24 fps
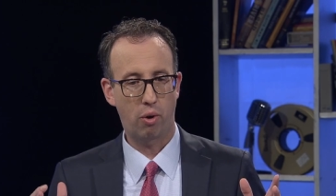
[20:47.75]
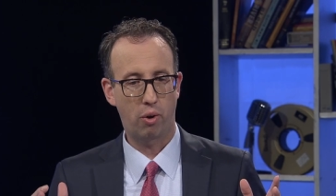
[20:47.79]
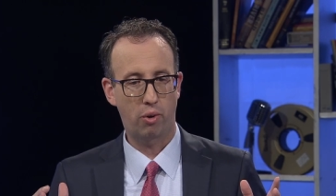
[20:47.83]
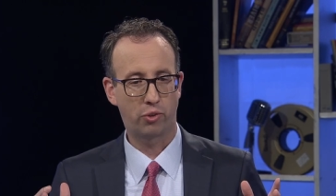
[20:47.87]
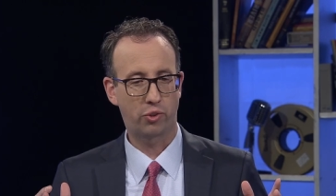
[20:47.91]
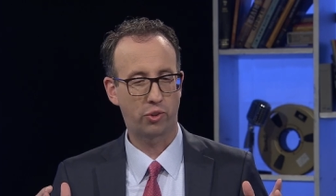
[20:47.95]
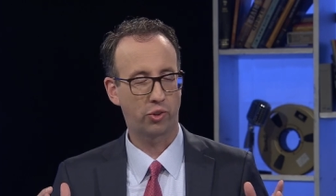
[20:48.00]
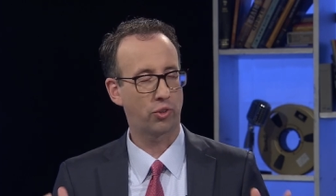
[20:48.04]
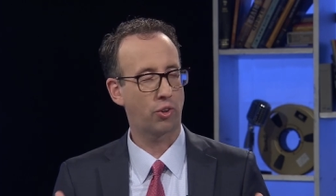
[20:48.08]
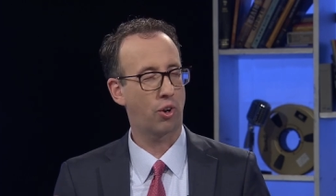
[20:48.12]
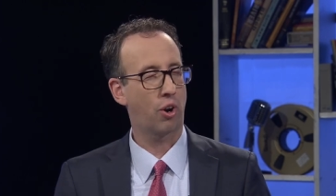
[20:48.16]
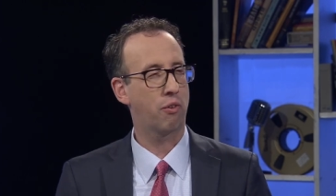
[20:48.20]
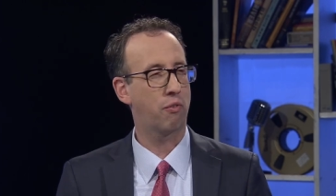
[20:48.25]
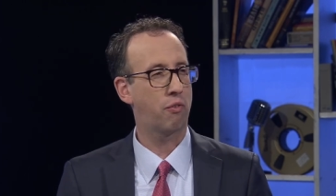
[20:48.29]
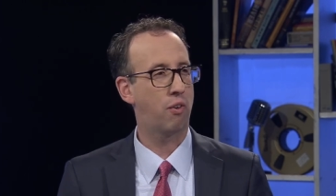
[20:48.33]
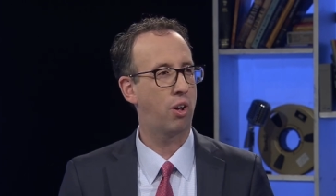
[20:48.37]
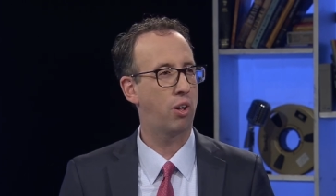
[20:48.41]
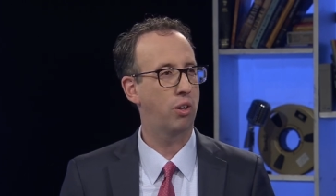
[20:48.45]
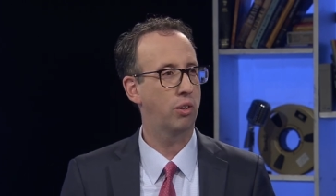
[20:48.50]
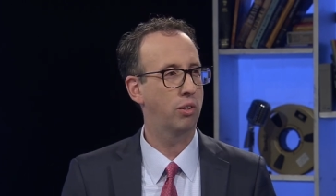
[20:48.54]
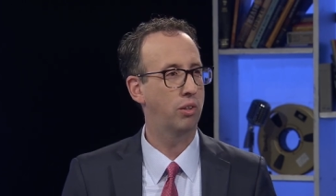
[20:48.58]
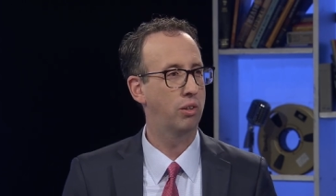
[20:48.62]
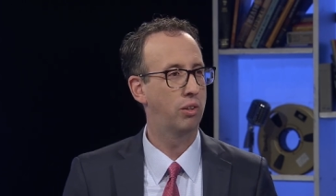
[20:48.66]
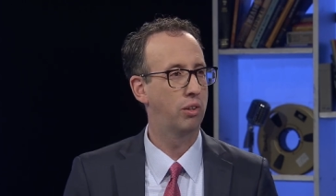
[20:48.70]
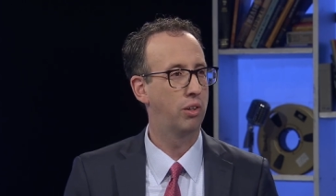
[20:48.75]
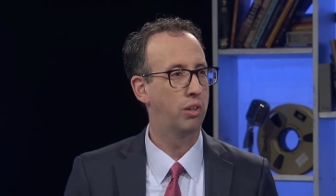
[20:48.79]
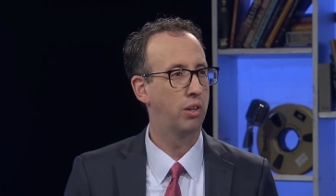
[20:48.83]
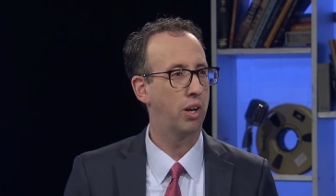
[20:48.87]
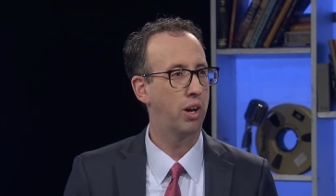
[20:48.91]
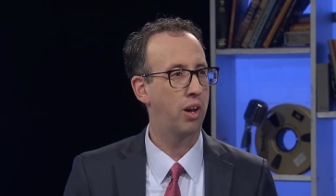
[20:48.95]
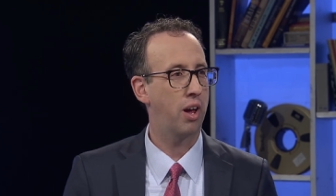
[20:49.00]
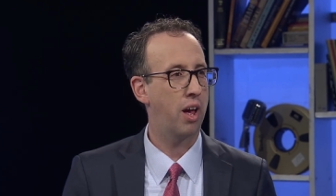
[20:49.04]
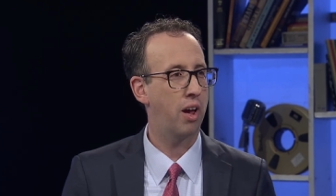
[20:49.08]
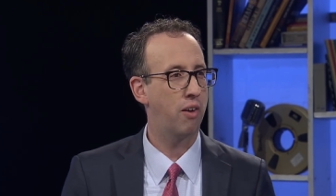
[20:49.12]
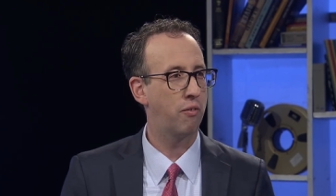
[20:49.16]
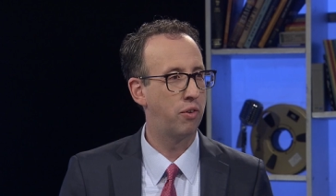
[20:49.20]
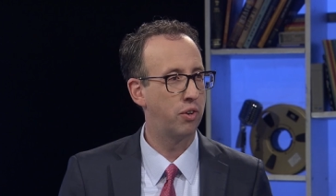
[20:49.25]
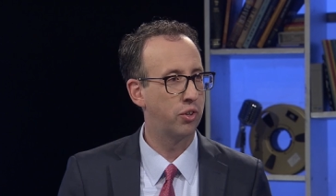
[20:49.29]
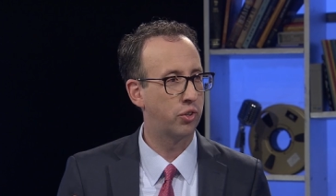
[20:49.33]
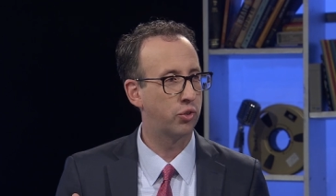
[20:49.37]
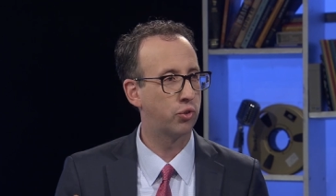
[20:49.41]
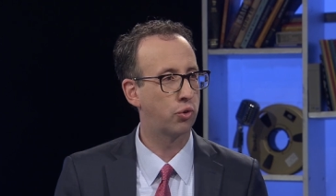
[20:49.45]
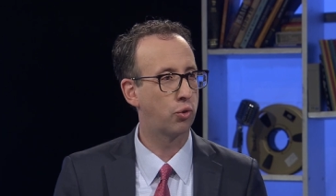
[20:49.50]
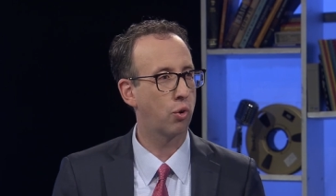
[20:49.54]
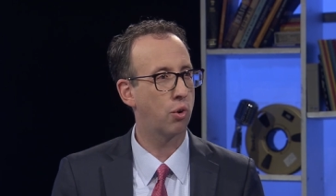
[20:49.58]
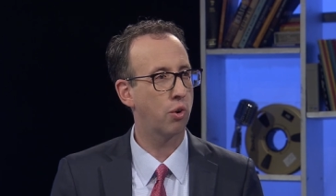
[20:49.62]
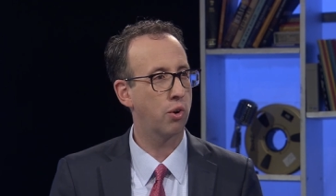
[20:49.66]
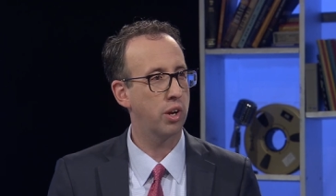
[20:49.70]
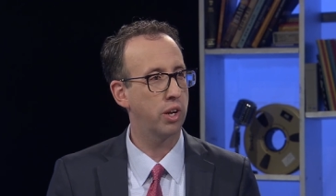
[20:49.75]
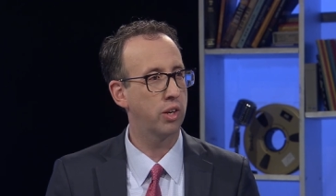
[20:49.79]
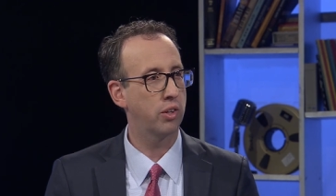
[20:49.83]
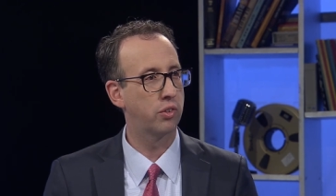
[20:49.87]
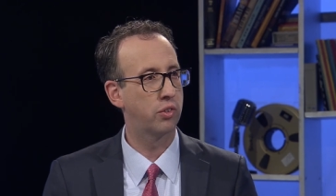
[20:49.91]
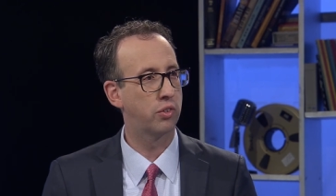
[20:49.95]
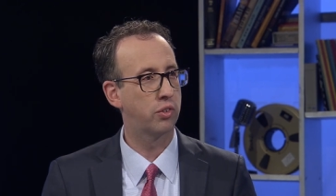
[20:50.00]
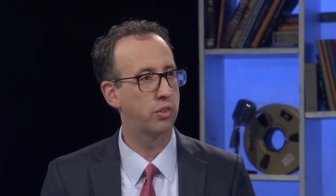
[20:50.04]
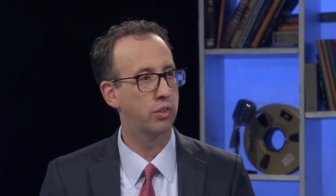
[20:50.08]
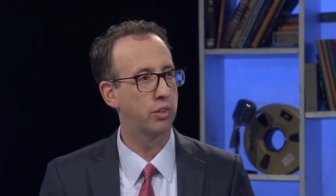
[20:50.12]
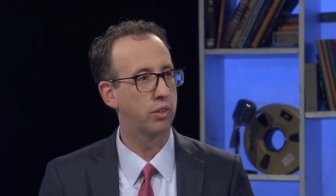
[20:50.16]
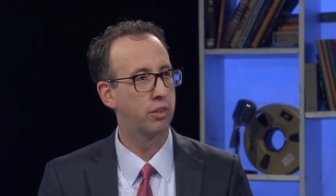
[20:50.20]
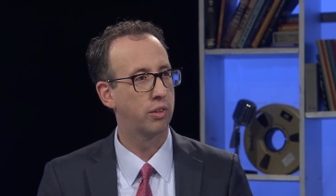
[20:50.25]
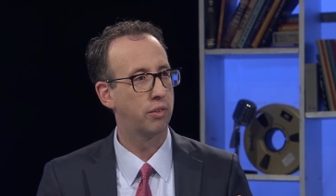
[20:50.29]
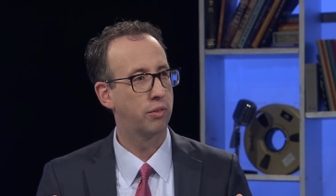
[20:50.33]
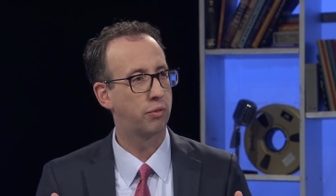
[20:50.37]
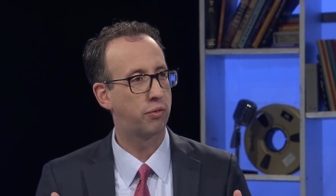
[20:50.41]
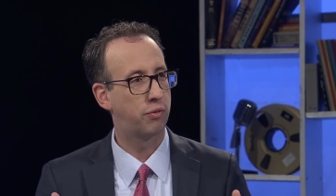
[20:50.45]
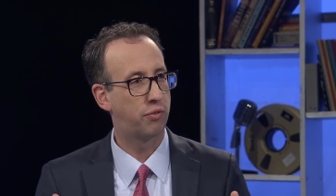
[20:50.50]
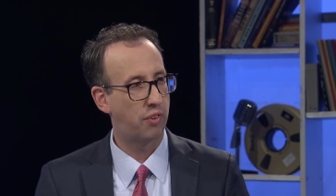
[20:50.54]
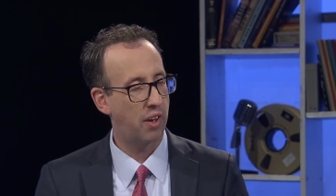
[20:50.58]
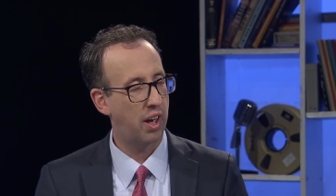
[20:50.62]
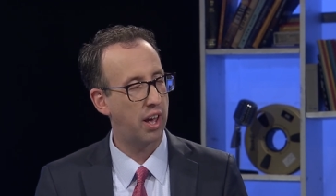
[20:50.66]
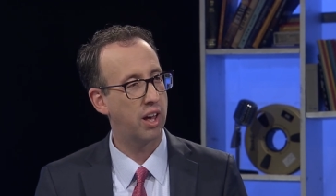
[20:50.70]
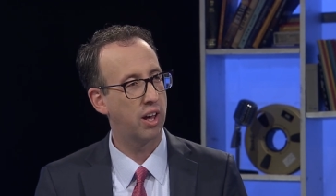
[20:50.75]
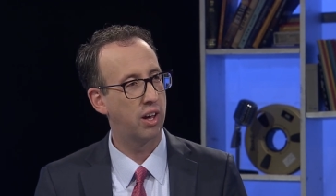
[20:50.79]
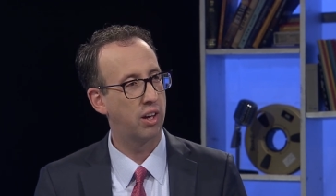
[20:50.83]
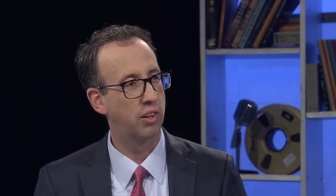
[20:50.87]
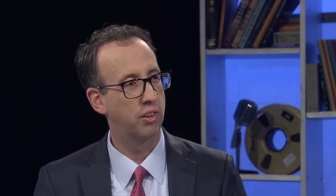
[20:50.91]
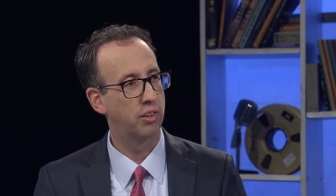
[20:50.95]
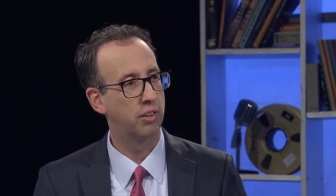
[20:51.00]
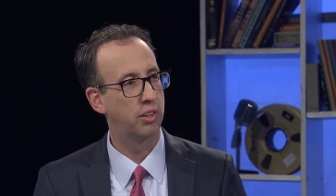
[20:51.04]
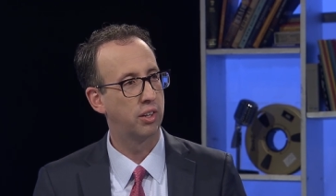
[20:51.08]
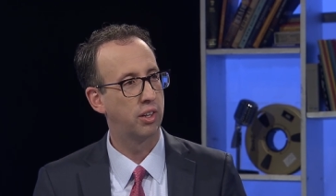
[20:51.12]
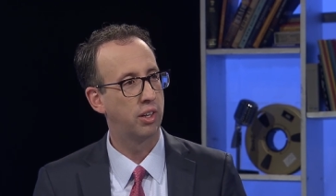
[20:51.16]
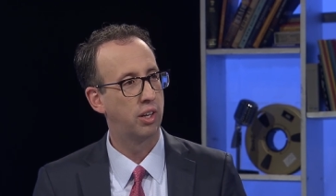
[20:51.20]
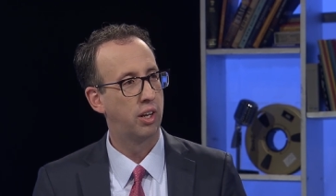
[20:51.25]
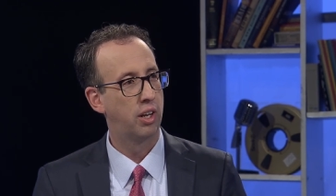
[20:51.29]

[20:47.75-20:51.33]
Is this our fault? Have historians failed